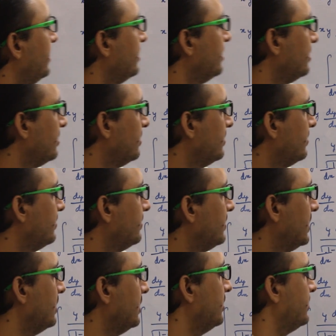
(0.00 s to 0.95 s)
here,
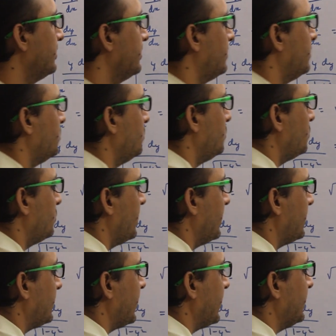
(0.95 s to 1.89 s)
so 2
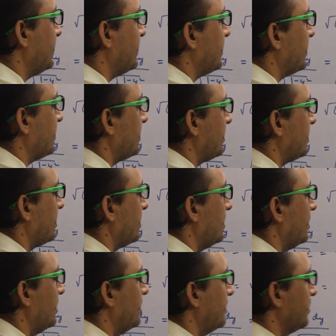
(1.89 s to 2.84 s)
get cancelled.
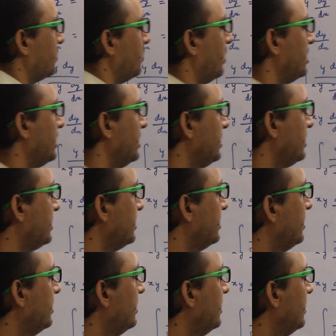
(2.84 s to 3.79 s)
What
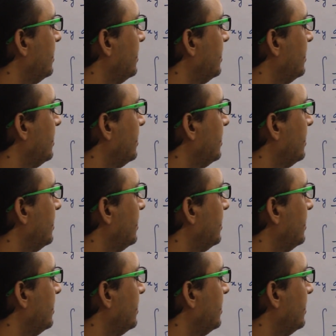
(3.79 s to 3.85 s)
is